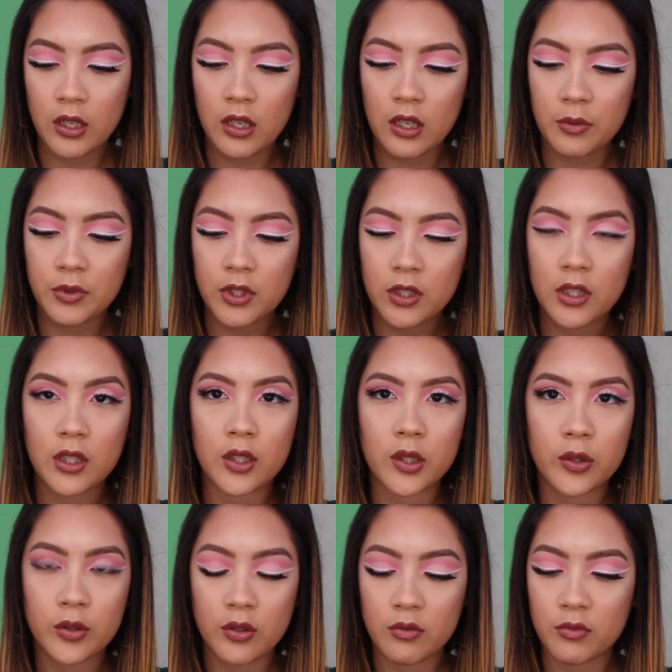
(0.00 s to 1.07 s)
and I'm just gonna
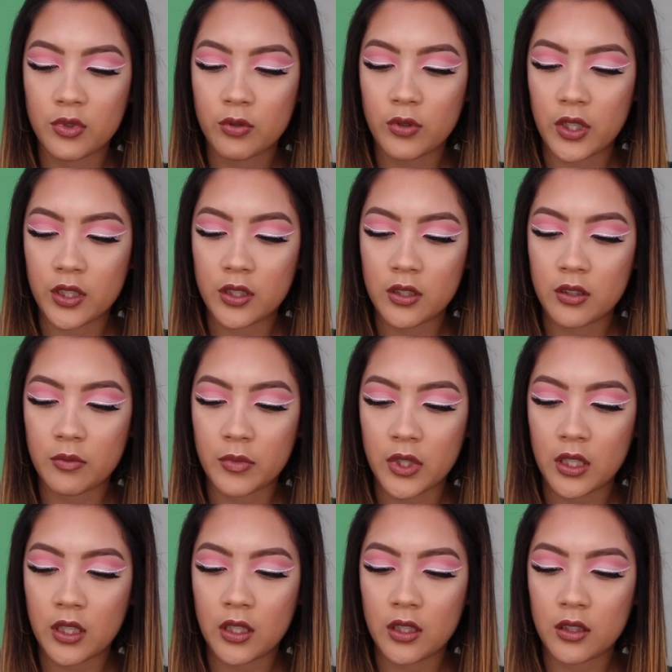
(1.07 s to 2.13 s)
do some swatches on
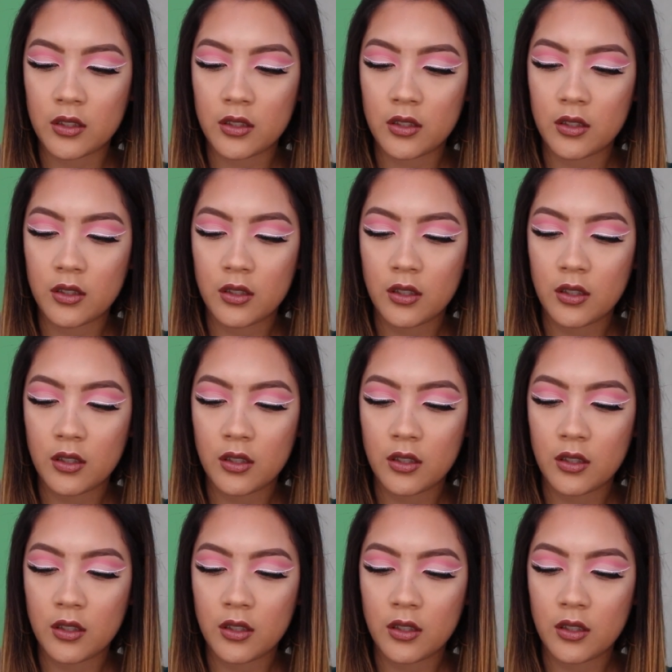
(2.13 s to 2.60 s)
my hand.